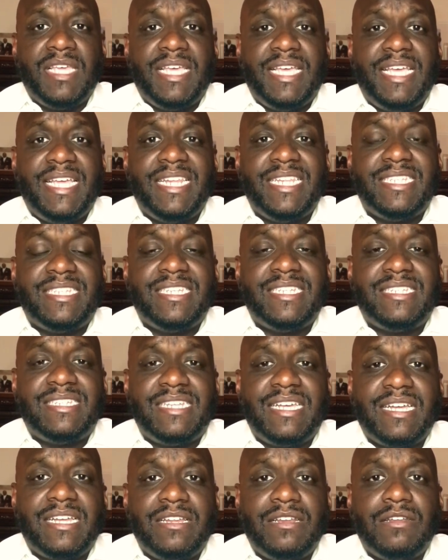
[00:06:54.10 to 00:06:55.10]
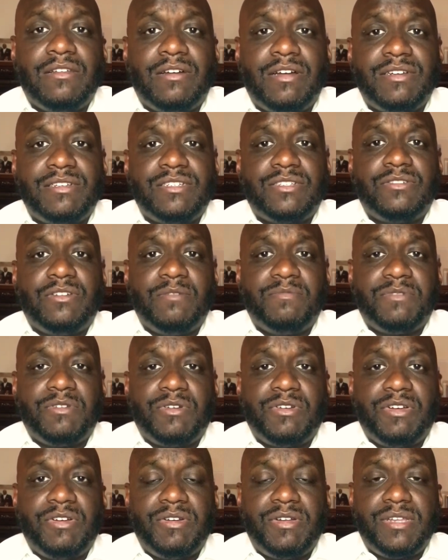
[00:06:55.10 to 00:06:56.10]
It is the second largest
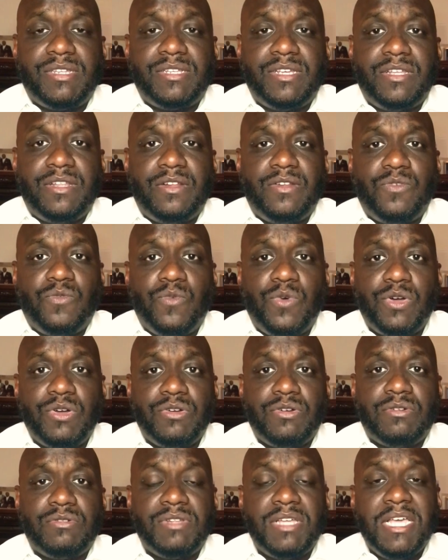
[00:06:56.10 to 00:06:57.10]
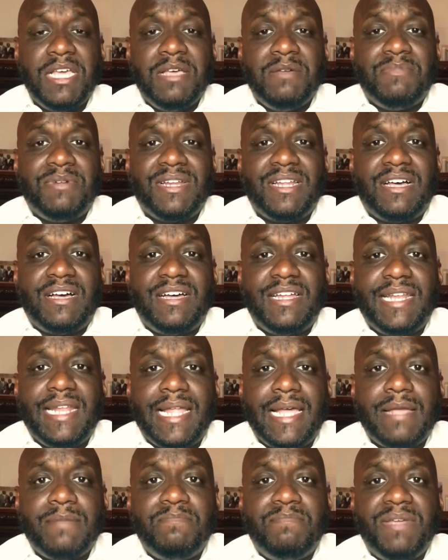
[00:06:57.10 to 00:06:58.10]
cryptocurrency in the world, but
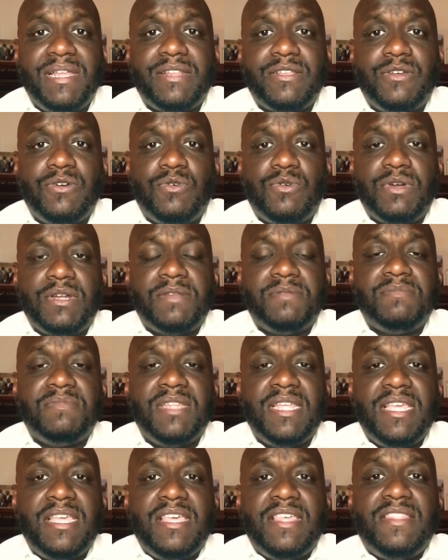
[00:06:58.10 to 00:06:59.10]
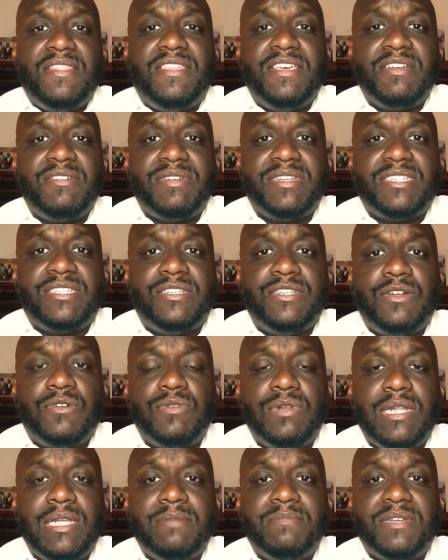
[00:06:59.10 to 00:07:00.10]
unlike Bitcoin, there is no
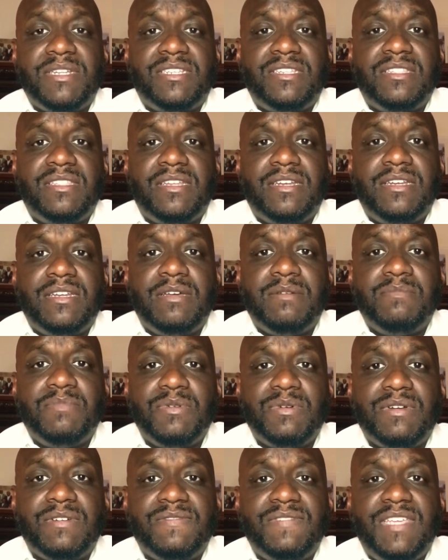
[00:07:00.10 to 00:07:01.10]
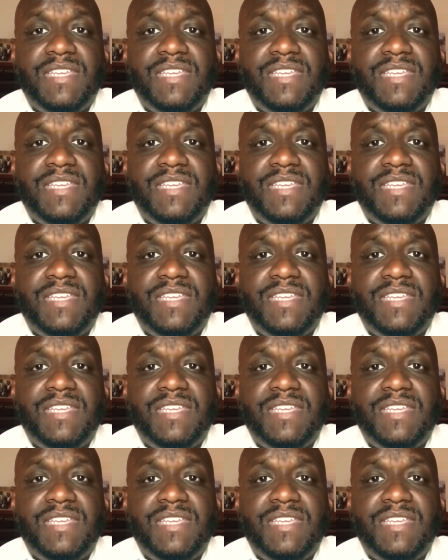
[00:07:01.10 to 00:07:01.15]
limit to the number of